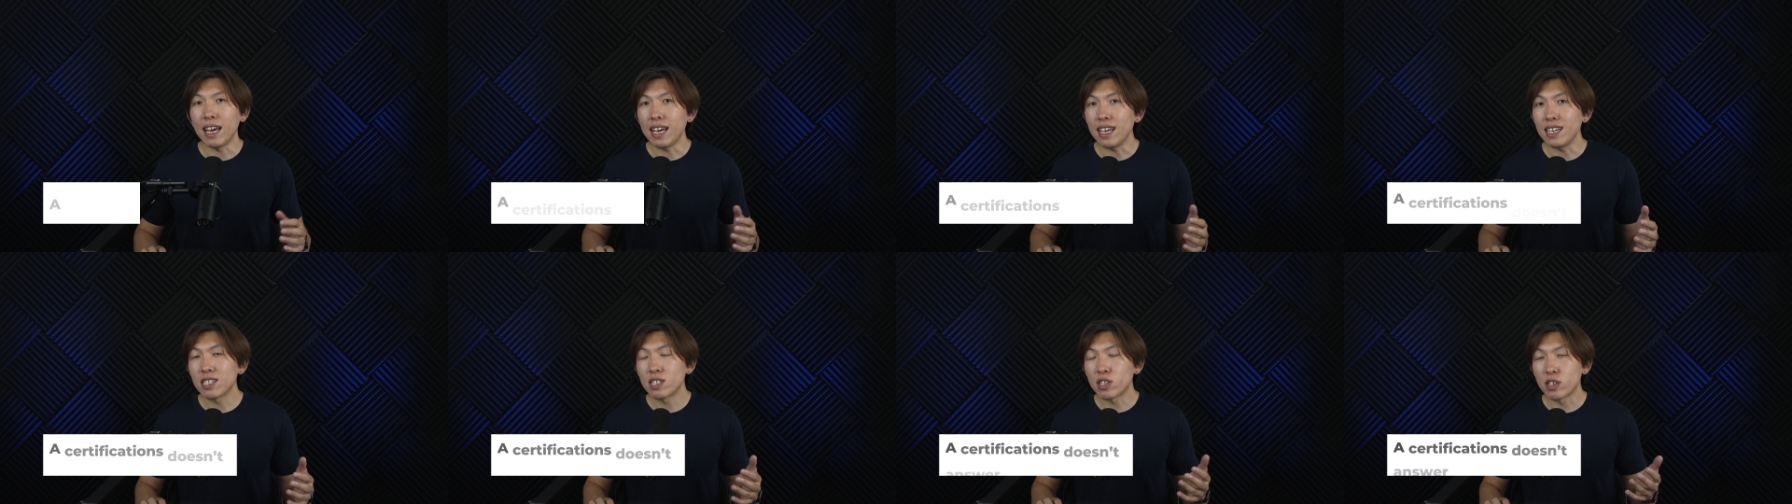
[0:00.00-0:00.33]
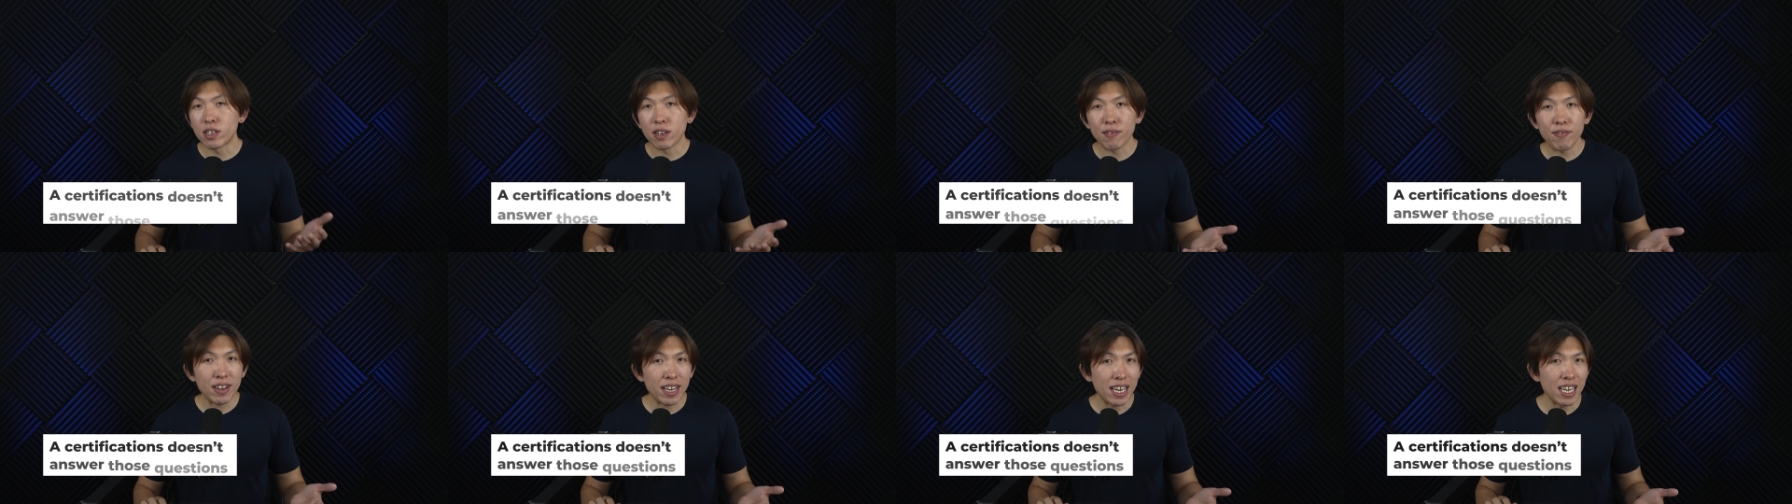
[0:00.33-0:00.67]
A
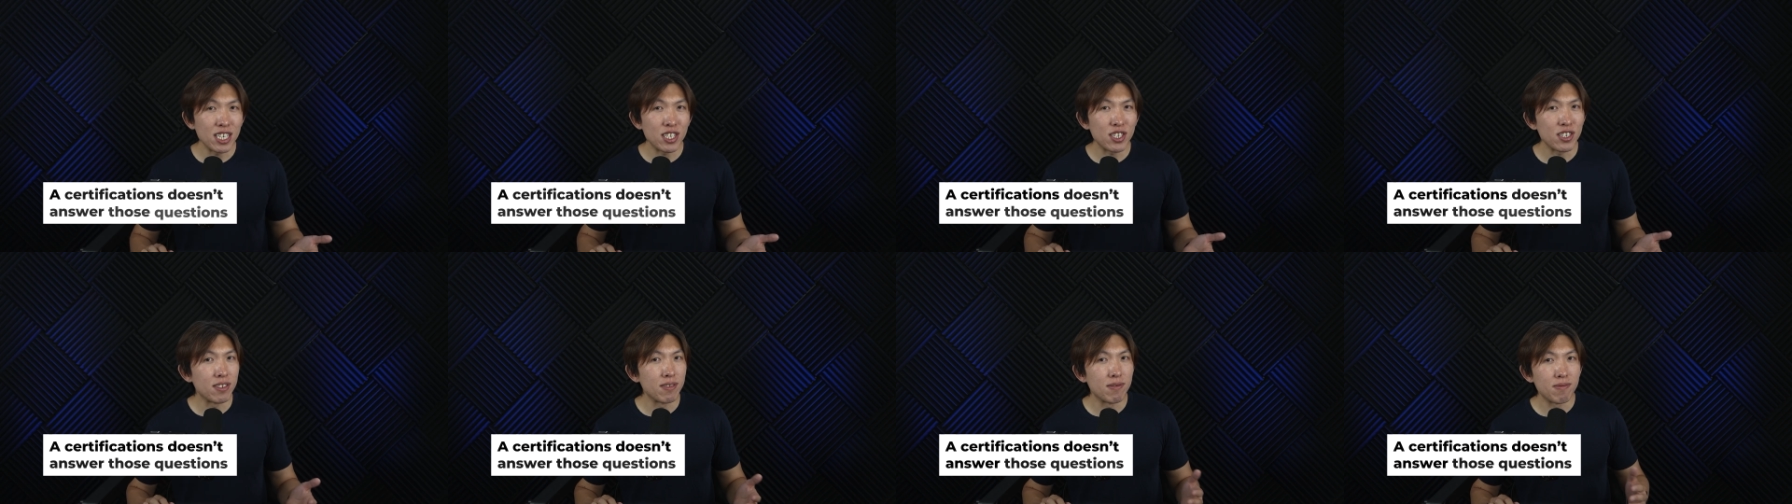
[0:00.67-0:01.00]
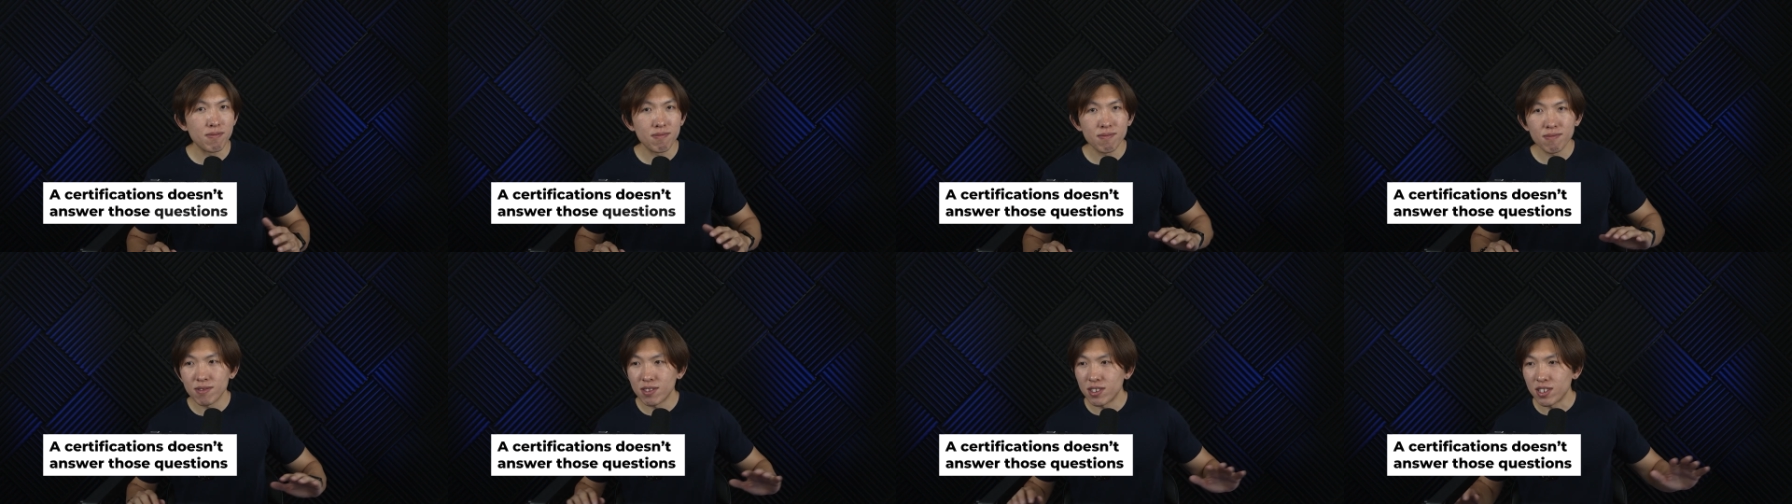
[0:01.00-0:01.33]
certification
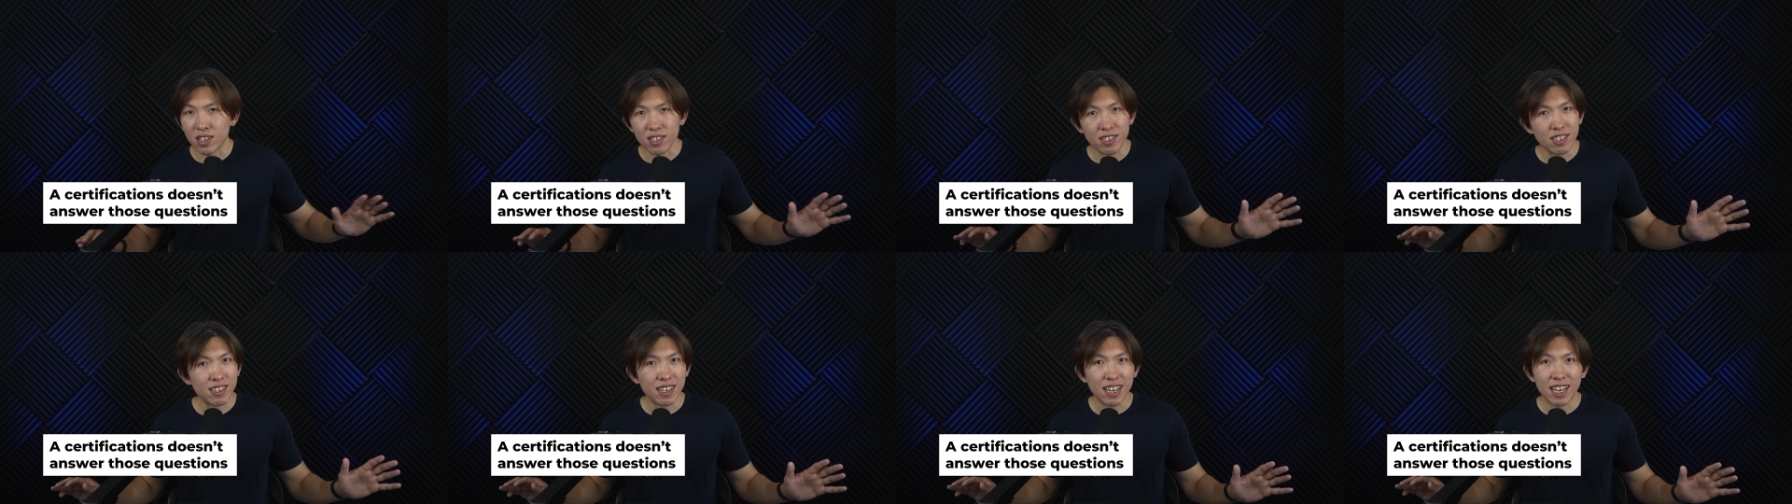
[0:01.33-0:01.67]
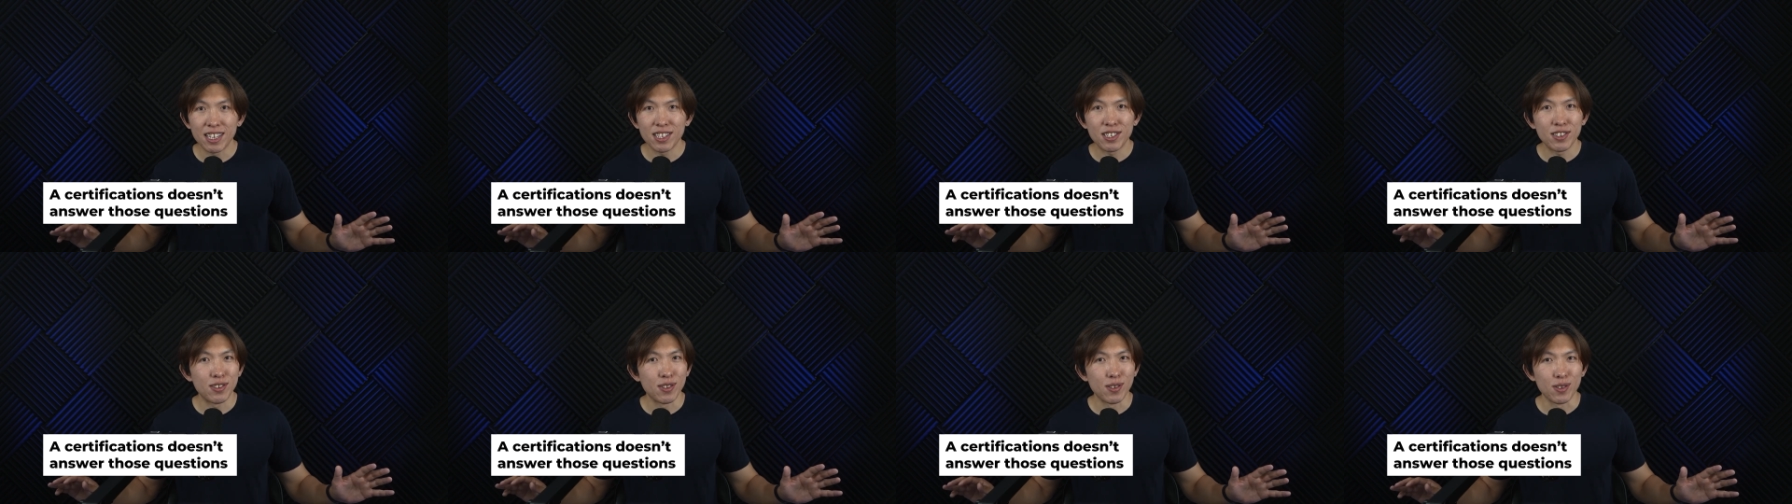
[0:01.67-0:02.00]
doesn't
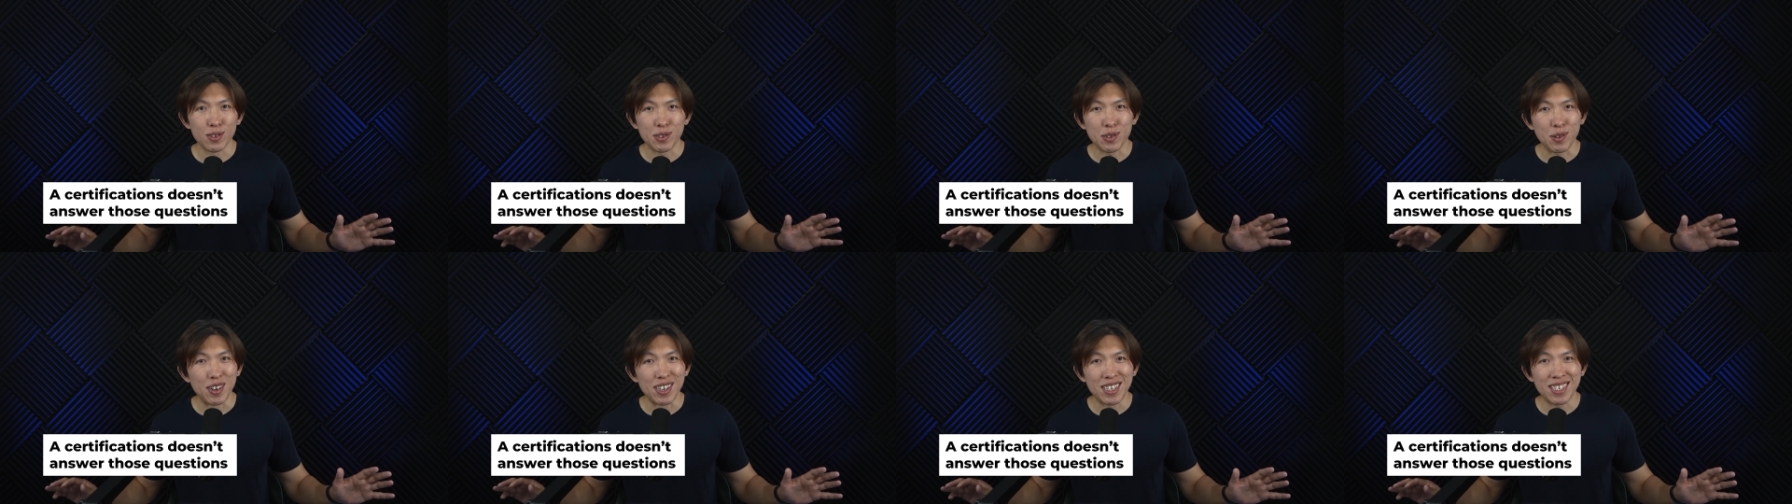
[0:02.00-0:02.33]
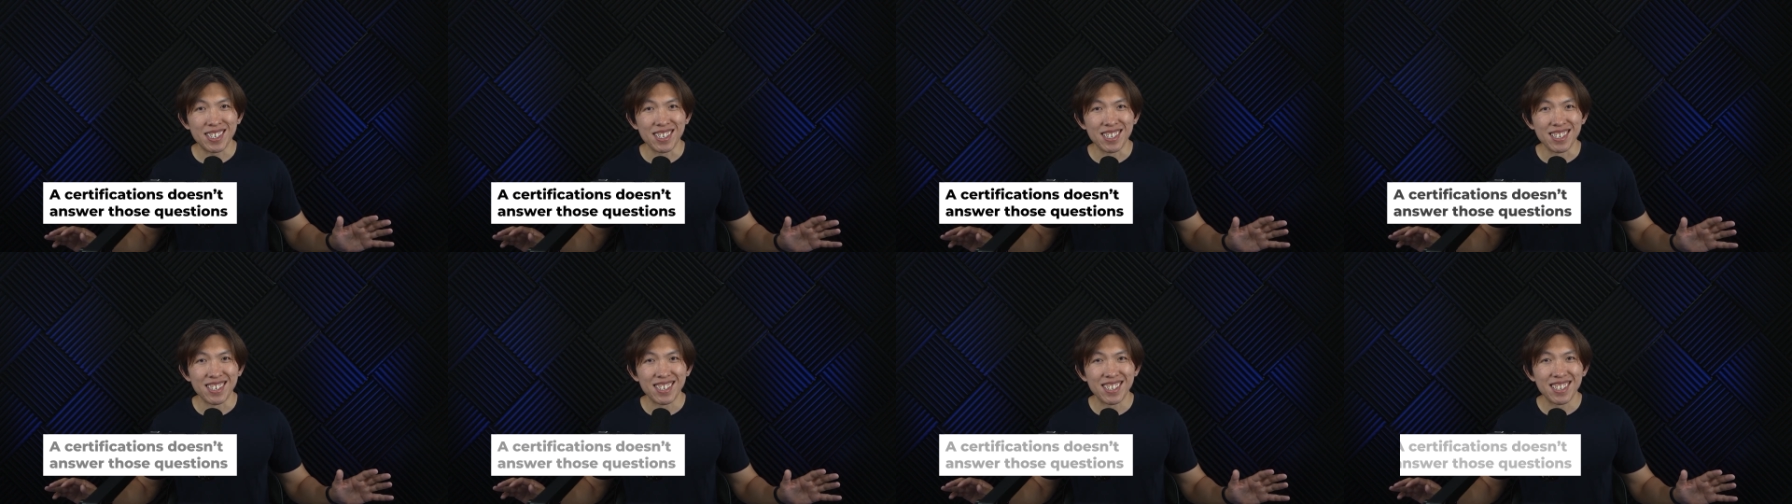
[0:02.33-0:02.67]
answer those
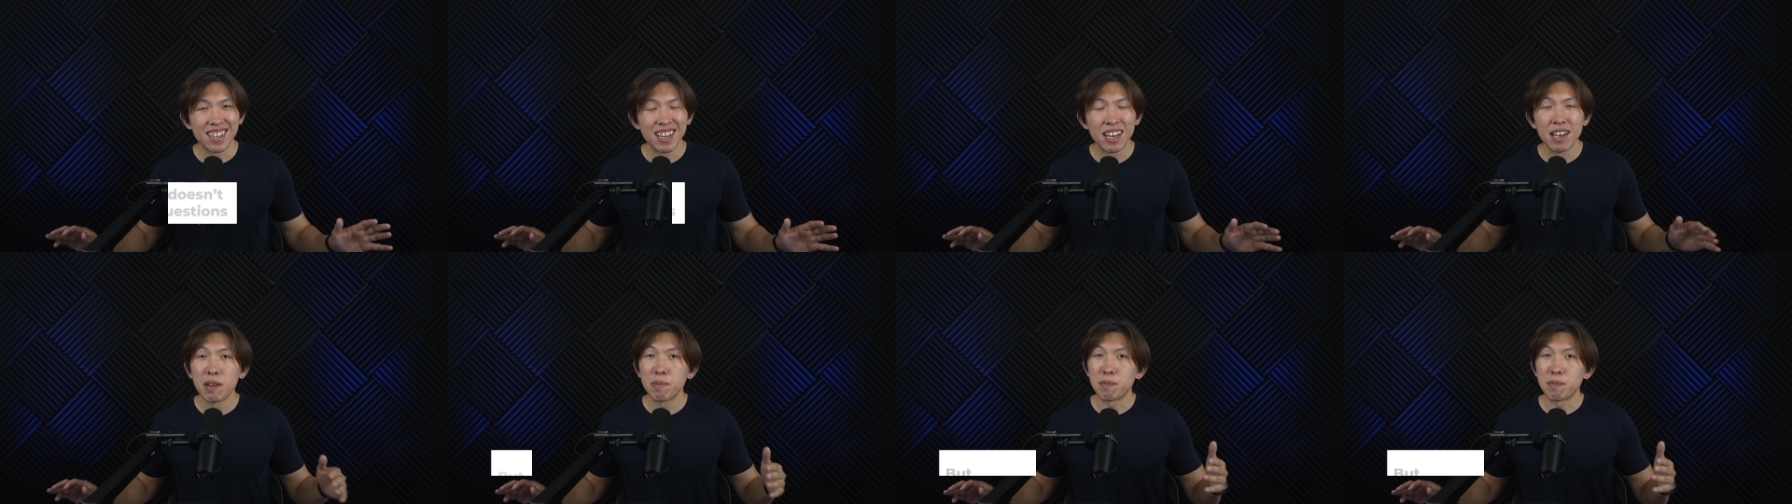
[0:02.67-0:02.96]
questions,